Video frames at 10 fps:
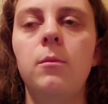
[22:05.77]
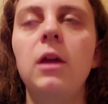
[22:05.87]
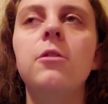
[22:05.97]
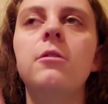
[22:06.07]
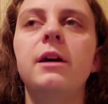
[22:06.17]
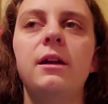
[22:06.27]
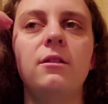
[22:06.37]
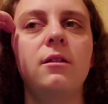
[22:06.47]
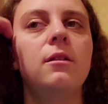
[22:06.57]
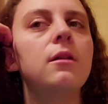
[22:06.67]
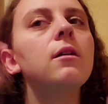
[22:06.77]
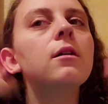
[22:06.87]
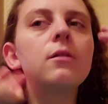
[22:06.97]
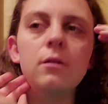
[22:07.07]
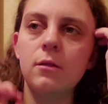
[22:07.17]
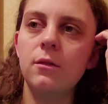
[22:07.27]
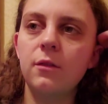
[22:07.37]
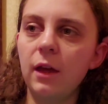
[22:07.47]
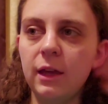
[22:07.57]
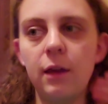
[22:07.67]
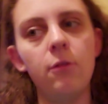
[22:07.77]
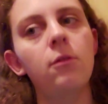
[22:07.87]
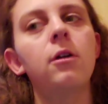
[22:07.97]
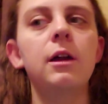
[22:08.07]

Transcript: Be quiet. Thank you.